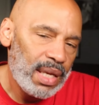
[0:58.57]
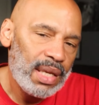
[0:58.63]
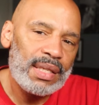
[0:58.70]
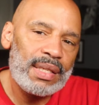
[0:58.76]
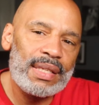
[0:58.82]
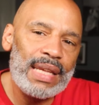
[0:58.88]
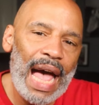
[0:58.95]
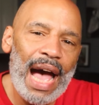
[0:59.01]

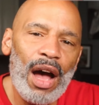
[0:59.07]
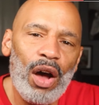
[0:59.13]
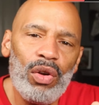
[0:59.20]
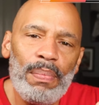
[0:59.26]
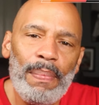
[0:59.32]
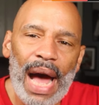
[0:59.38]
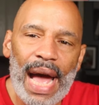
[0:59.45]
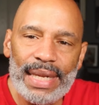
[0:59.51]

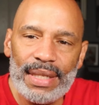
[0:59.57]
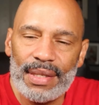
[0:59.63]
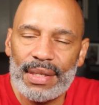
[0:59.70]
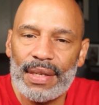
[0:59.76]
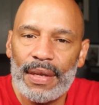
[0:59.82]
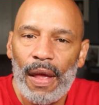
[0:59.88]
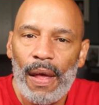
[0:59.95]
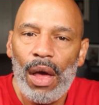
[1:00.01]
Sound
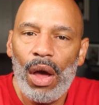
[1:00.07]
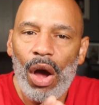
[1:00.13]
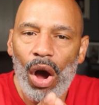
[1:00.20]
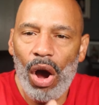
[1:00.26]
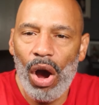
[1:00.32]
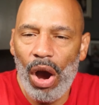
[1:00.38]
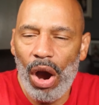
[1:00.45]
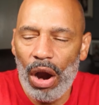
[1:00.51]
bites
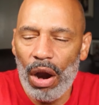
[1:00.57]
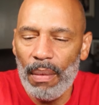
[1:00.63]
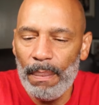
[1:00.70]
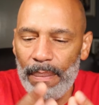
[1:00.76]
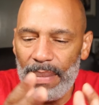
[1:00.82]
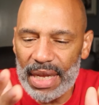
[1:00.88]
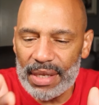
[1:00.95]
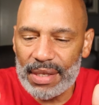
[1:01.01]
are
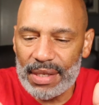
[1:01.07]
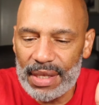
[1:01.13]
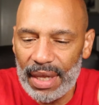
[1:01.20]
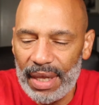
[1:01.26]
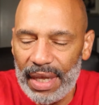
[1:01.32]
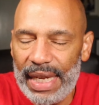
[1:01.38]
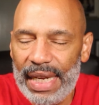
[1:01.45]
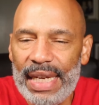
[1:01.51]

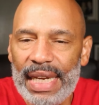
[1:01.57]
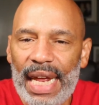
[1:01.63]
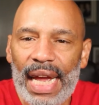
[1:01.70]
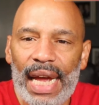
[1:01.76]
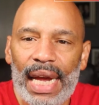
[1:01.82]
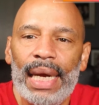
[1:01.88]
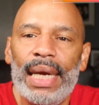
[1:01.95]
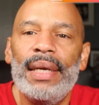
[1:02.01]

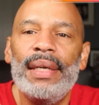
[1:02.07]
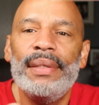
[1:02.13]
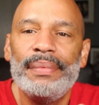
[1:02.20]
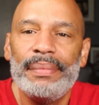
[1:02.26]
misleading.